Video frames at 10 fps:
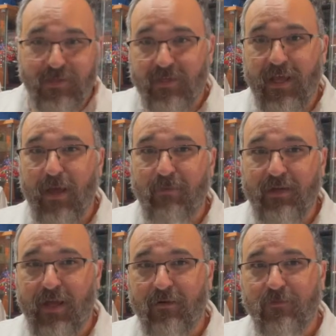going to happen
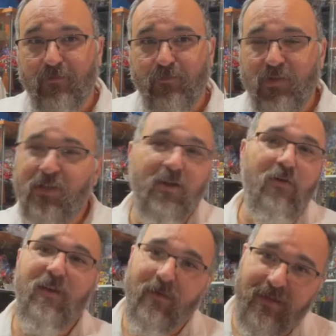now. You know,
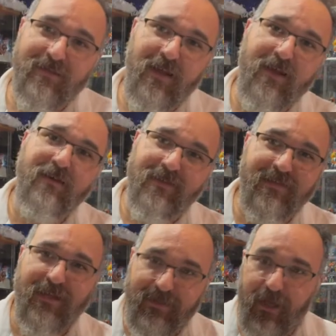He Man's not going to
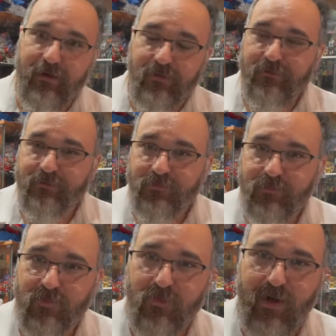stay dead,
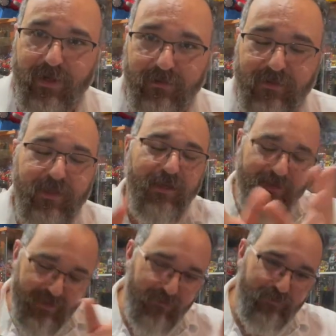right? Yeah,
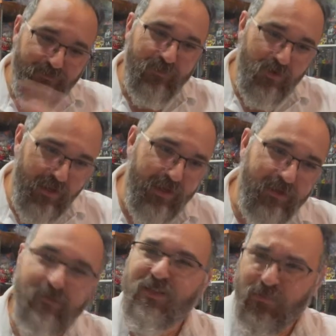yeah,
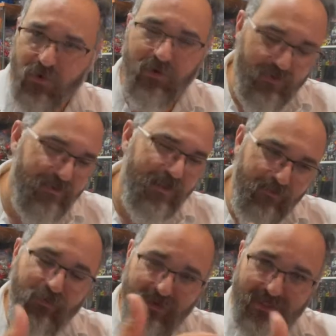okay. Spoilers. Yeah,
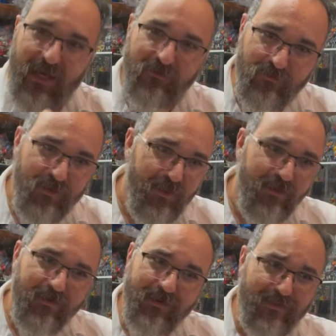Prince Adam
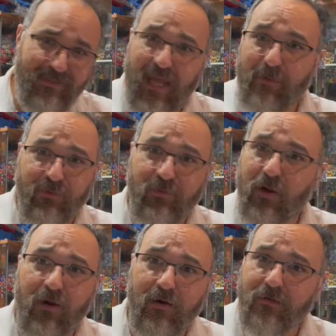gets stabbed through the
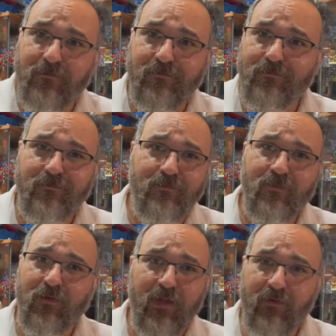heart,
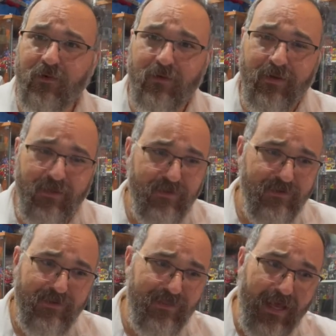whatever it
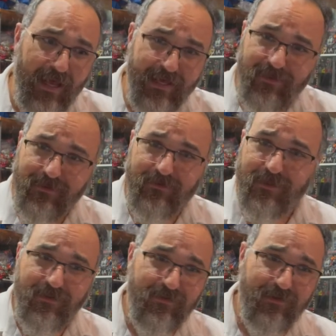is. He died in,
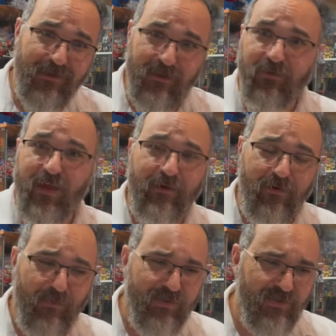in the
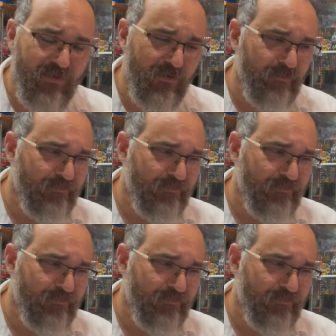cliffhanger episode.